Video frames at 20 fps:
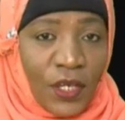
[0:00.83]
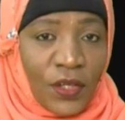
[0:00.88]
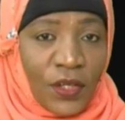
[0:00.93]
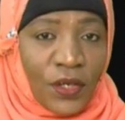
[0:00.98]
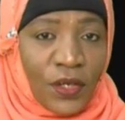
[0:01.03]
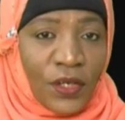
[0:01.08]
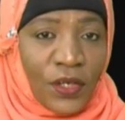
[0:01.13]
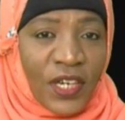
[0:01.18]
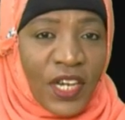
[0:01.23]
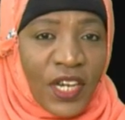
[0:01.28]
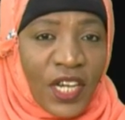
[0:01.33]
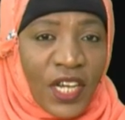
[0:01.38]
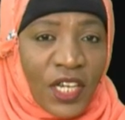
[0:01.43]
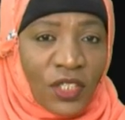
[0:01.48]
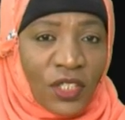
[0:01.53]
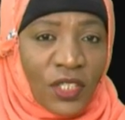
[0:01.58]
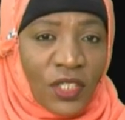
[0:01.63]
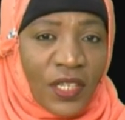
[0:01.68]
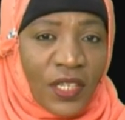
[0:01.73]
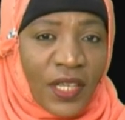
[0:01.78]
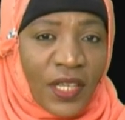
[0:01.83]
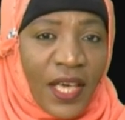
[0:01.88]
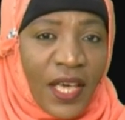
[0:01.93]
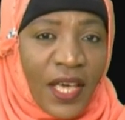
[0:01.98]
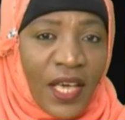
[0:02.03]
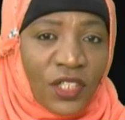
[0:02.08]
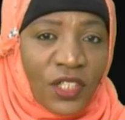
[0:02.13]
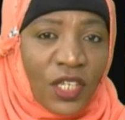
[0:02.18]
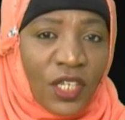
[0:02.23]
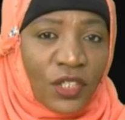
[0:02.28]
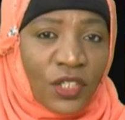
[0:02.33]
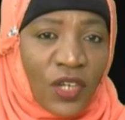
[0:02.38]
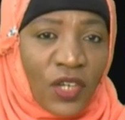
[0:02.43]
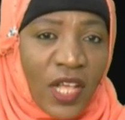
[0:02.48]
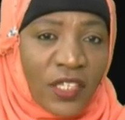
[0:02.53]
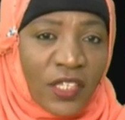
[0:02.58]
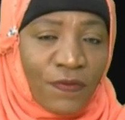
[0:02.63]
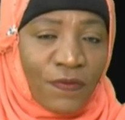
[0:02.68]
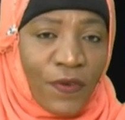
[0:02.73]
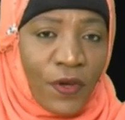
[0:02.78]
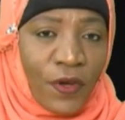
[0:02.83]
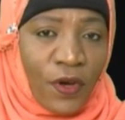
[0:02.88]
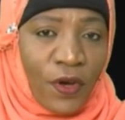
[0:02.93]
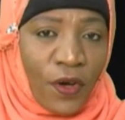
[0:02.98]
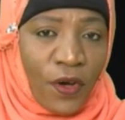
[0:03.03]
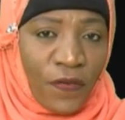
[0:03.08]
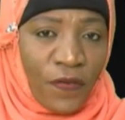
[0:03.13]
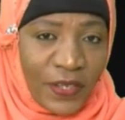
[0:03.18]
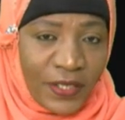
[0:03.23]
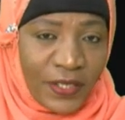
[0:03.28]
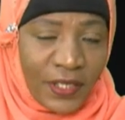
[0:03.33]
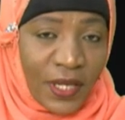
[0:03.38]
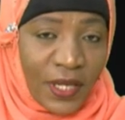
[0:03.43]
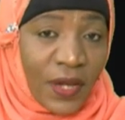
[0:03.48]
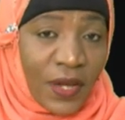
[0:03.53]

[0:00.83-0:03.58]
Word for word: The National Cash Transfer Office